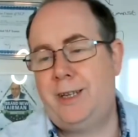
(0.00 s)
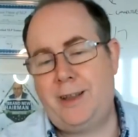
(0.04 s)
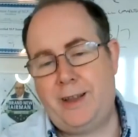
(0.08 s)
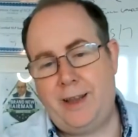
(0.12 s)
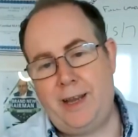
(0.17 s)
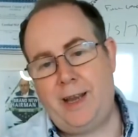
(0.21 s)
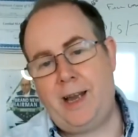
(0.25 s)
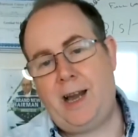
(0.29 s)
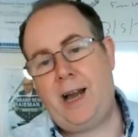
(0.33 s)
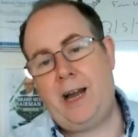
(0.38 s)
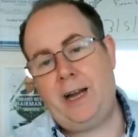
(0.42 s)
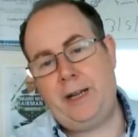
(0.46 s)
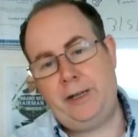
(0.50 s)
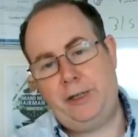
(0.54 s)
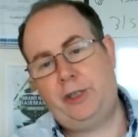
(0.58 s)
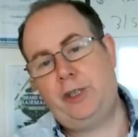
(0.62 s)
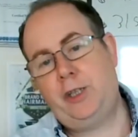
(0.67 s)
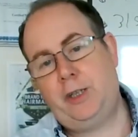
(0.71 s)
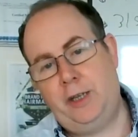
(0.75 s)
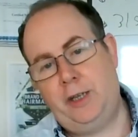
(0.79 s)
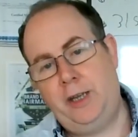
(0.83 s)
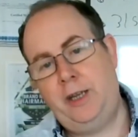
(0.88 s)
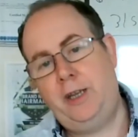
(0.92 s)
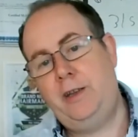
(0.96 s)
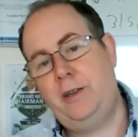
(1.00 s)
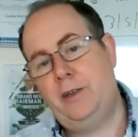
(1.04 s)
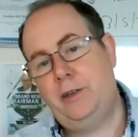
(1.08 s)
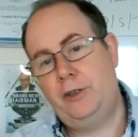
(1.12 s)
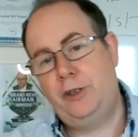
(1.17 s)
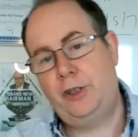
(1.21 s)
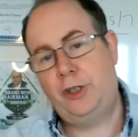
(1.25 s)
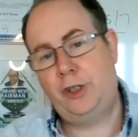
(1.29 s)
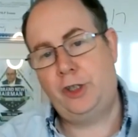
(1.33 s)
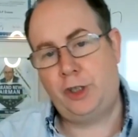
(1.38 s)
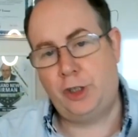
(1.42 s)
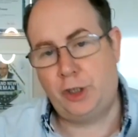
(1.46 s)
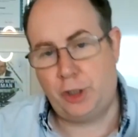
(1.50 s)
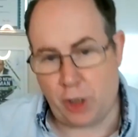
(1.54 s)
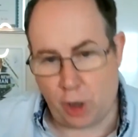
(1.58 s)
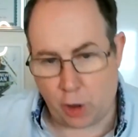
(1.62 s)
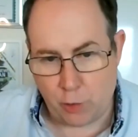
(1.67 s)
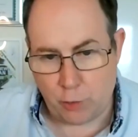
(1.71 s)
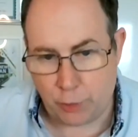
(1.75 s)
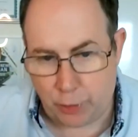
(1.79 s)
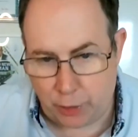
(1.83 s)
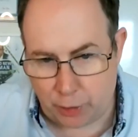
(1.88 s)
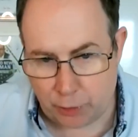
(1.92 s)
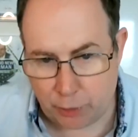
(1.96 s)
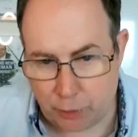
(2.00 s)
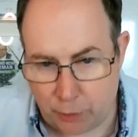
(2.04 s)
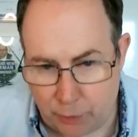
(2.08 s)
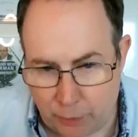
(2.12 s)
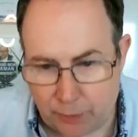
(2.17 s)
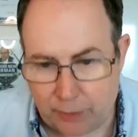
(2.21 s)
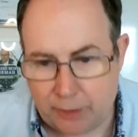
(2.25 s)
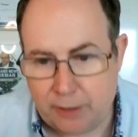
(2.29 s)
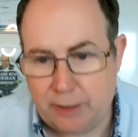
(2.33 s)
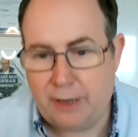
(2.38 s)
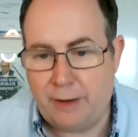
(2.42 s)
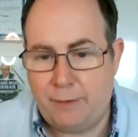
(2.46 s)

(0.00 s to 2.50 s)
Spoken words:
They actually show you